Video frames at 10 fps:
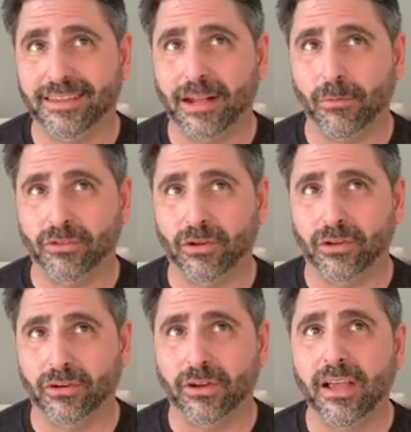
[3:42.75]
That was
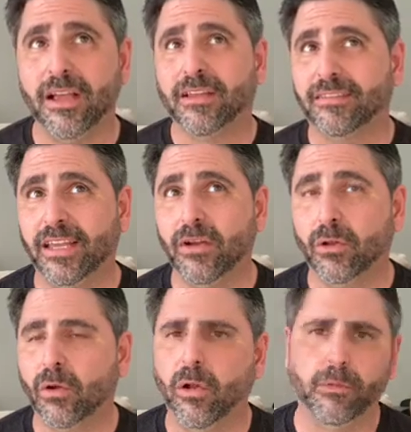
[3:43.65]
another single
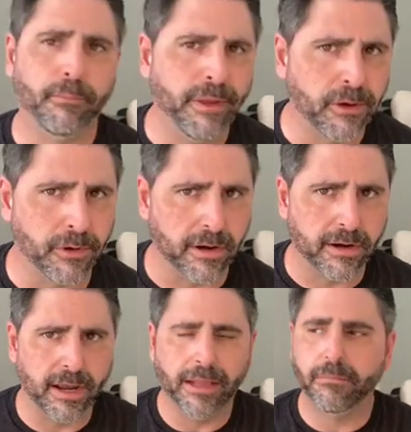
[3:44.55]
called
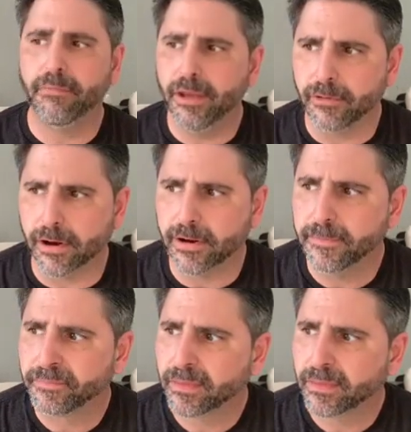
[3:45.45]
Mirror, and Mirror